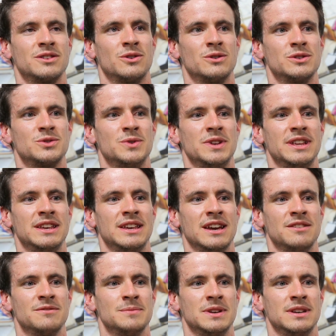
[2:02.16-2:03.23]
The course really
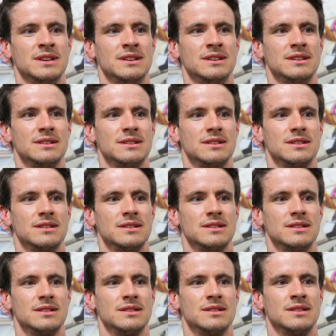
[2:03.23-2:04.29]
gave me
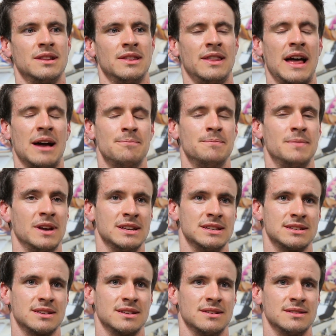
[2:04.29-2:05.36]
the
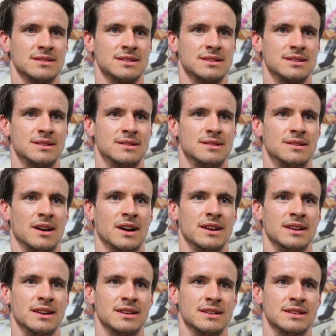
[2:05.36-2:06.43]
lab-based skills that I
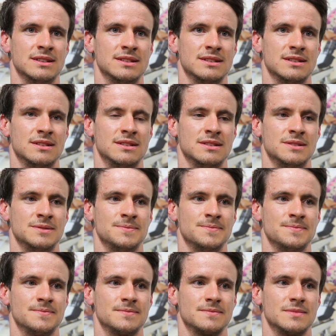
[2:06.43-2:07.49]
needed,
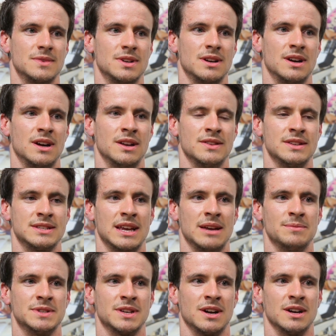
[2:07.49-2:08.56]
um, and at the same